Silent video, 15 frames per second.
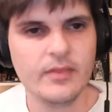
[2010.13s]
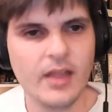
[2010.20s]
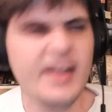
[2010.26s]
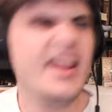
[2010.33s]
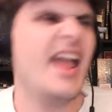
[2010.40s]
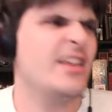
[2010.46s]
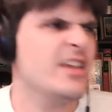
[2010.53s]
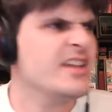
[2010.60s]
And
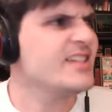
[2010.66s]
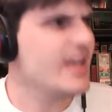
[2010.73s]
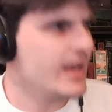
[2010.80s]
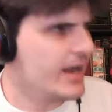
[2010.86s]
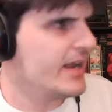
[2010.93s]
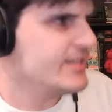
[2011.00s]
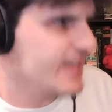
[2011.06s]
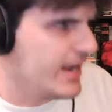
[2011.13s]
yeah, you could take
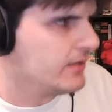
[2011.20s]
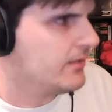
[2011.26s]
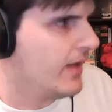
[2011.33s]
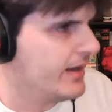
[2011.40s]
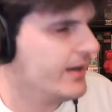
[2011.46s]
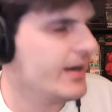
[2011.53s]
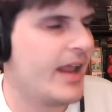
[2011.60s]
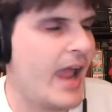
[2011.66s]
again, take a
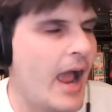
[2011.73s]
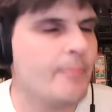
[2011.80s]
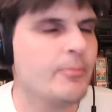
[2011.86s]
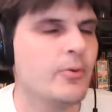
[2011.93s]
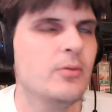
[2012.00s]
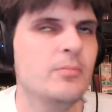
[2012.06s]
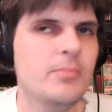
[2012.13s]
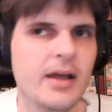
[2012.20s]
lot into cap
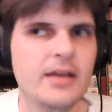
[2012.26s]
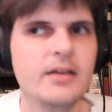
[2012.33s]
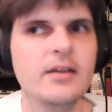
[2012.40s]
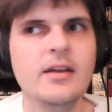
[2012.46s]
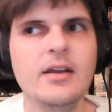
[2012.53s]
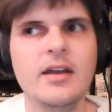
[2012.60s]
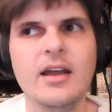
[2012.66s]
room, but